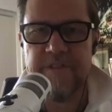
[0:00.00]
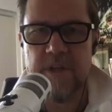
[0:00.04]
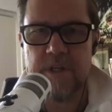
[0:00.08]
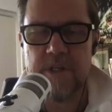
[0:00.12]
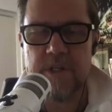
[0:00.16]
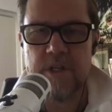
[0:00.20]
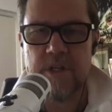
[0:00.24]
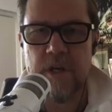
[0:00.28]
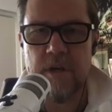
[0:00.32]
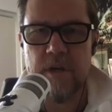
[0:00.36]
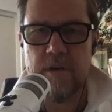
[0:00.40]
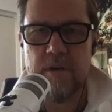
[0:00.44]

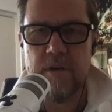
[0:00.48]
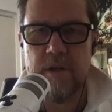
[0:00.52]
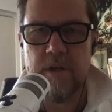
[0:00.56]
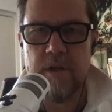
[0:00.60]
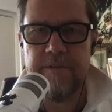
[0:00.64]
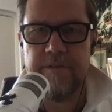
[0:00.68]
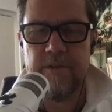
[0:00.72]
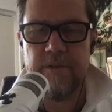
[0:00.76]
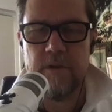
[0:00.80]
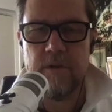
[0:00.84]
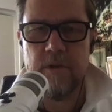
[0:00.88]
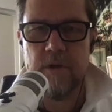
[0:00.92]
Stiffness.
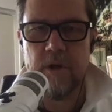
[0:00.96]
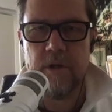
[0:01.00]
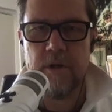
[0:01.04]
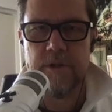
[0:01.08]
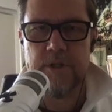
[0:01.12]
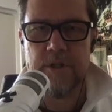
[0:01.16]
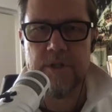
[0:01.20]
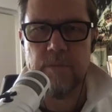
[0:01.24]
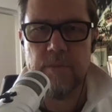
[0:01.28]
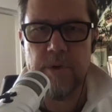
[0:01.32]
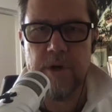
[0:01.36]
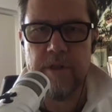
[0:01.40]
So
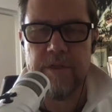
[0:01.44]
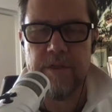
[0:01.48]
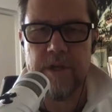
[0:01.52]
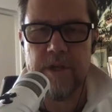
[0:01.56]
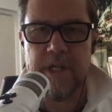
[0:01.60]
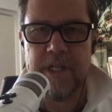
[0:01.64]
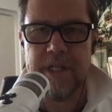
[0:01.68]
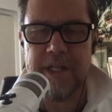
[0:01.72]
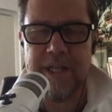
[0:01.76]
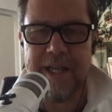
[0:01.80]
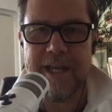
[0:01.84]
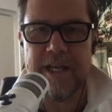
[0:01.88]
if you hold
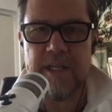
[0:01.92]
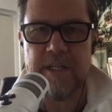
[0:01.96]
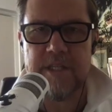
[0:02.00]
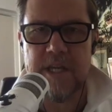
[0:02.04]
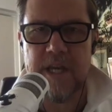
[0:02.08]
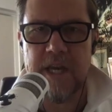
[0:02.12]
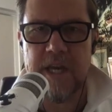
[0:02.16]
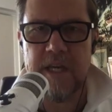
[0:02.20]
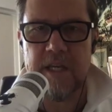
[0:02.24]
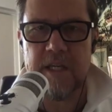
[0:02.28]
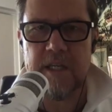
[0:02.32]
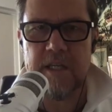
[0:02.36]
your breath and
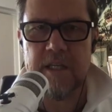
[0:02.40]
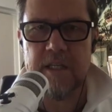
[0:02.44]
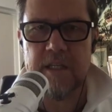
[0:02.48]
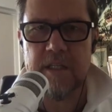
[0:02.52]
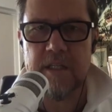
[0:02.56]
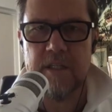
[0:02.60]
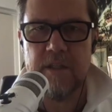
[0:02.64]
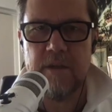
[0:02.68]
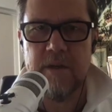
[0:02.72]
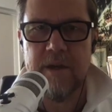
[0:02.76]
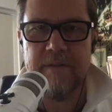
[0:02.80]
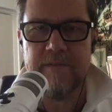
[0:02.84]
your legs
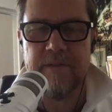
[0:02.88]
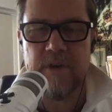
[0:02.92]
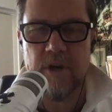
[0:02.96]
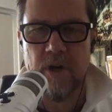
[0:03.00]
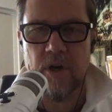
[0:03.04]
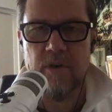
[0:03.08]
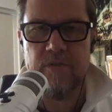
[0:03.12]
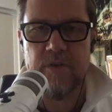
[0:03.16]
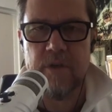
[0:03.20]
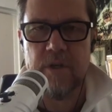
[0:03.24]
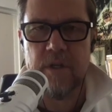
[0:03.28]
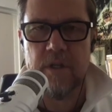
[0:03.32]
ache,
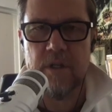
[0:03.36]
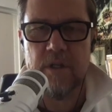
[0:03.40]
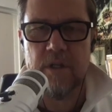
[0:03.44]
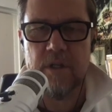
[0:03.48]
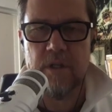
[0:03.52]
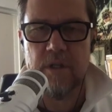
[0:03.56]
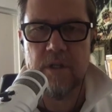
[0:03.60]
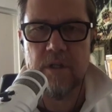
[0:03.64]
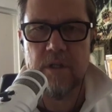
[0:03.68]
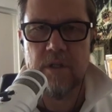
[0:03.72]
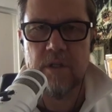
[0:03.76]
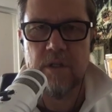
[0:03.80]
you have
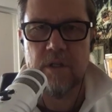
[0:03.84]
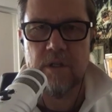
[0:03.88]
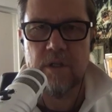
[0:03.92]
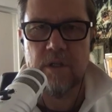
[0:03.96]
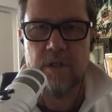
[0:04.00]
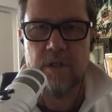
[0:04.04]
COVID.